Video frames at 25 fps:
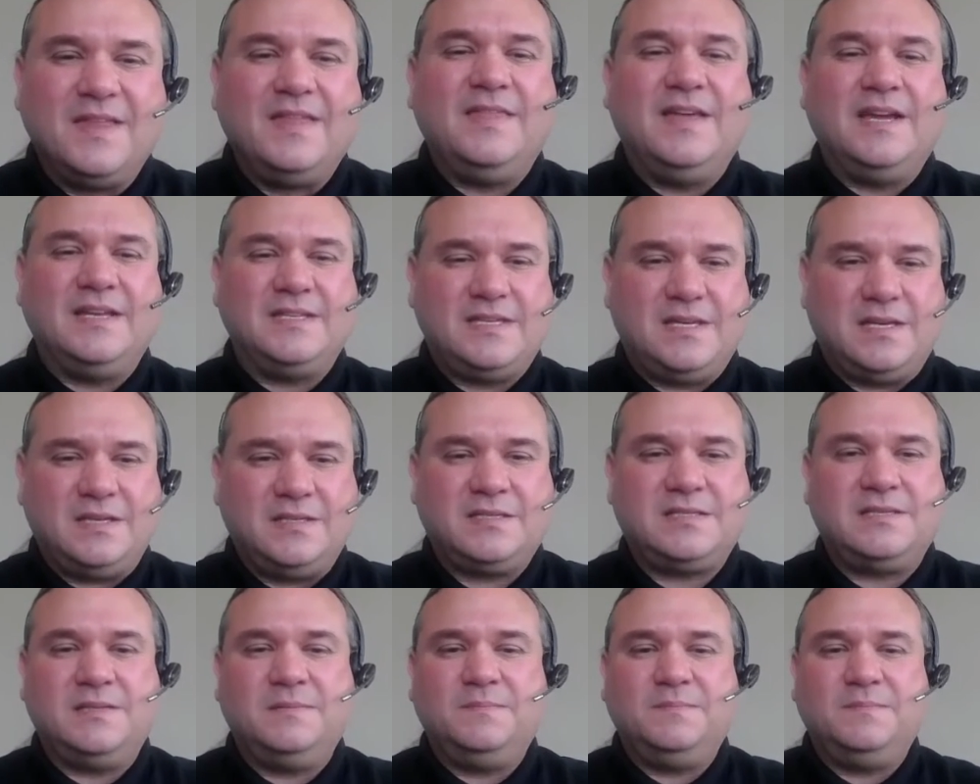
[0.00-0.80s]
That's
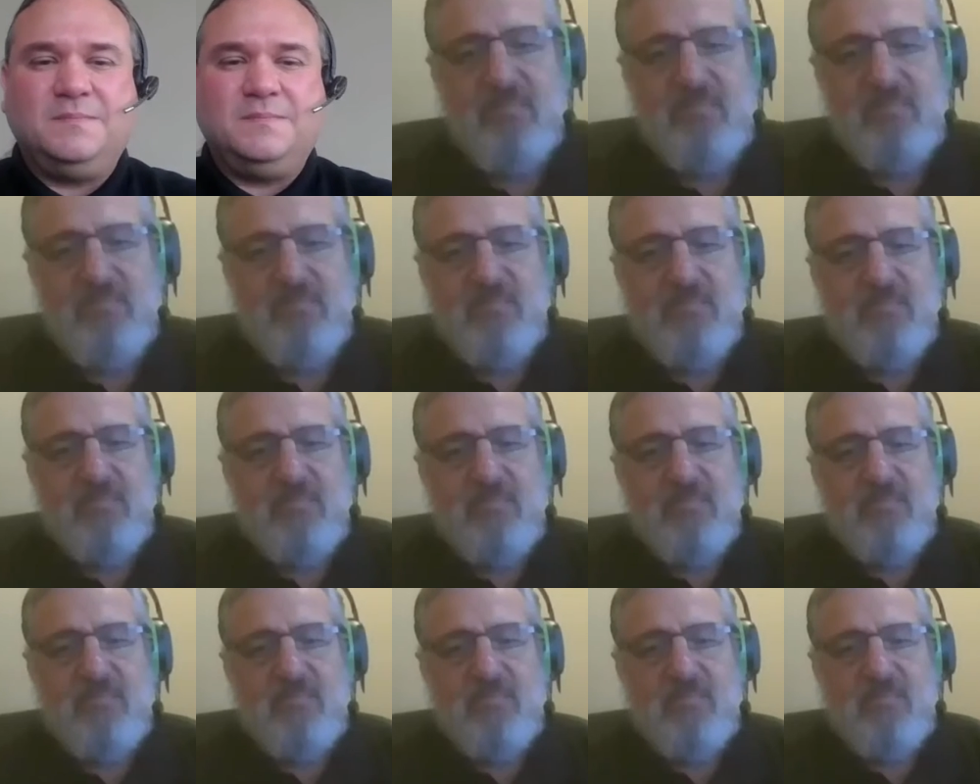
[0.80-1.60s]
awesome.
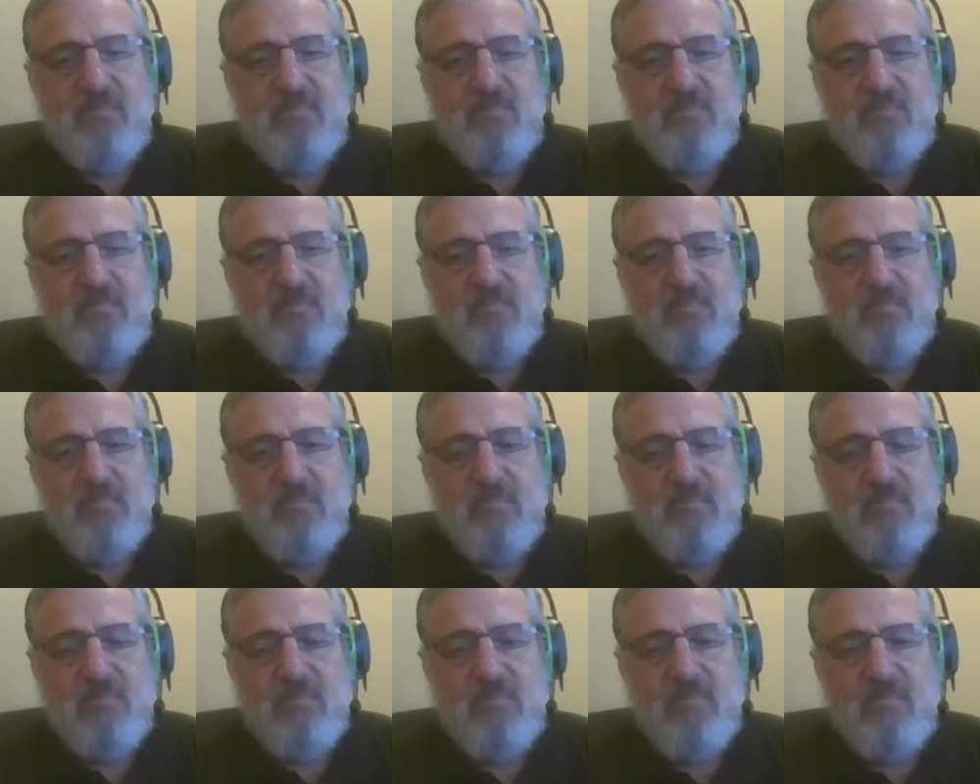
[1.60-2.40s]
So,
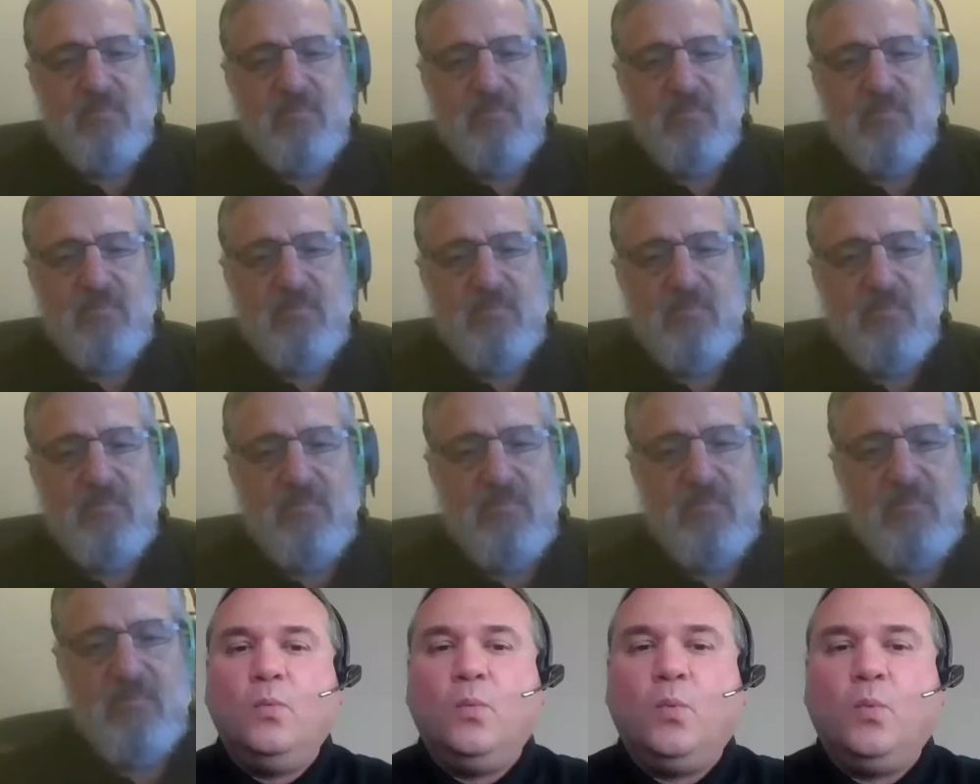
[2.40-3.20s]
in summary,
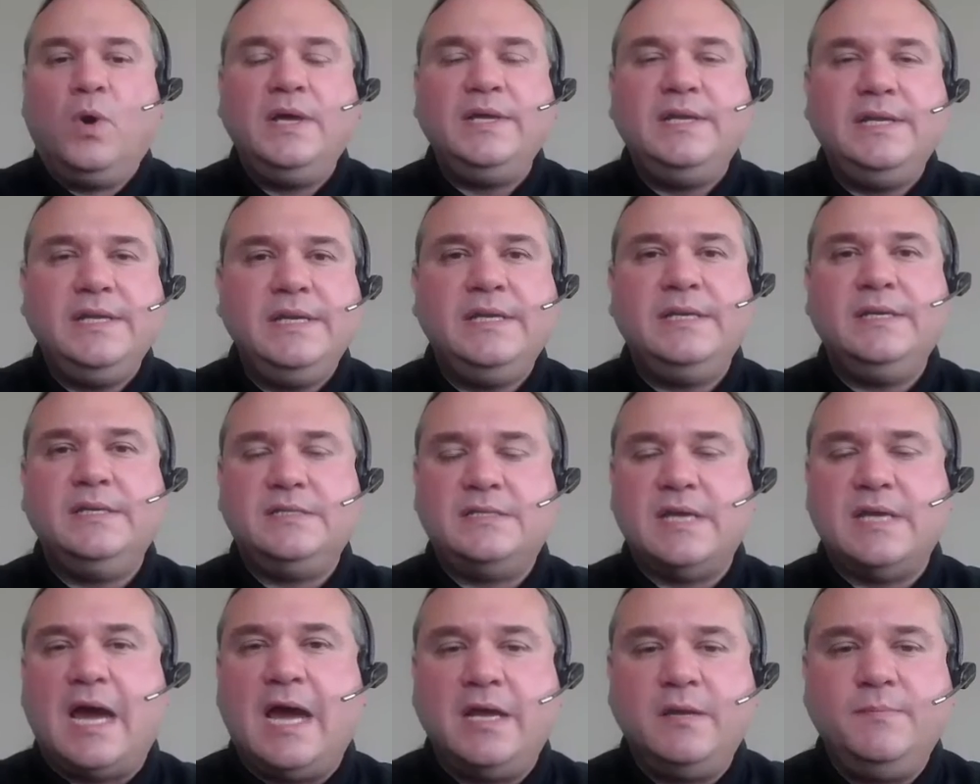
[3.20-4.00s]
what is
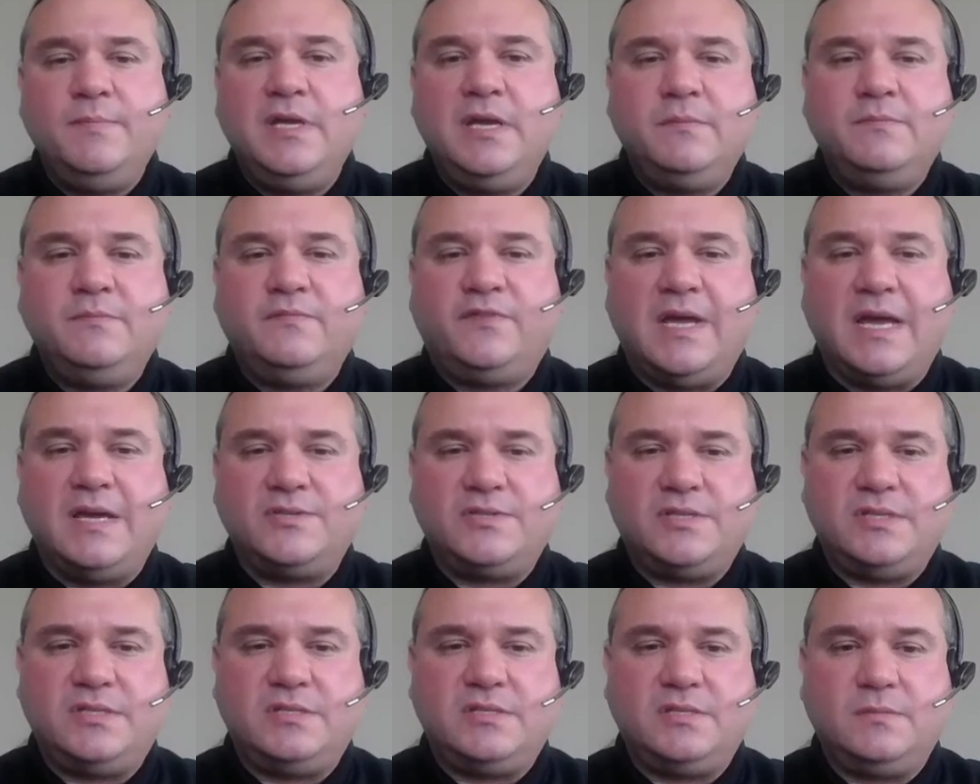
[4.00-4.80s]
IBM Flash
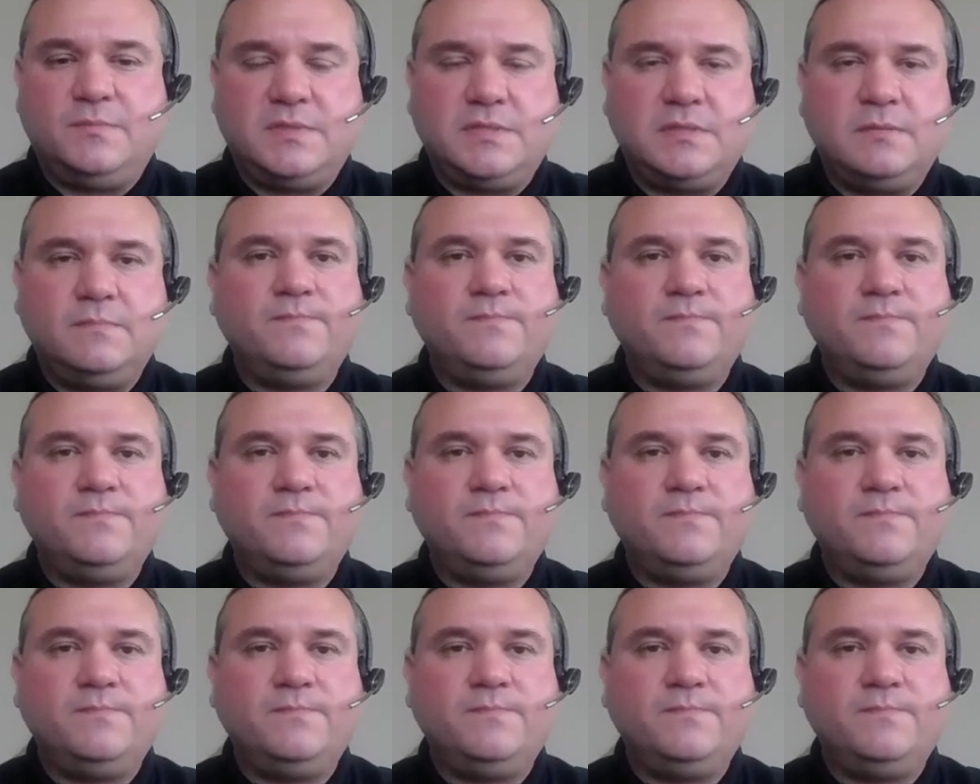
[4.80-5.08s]
Systems?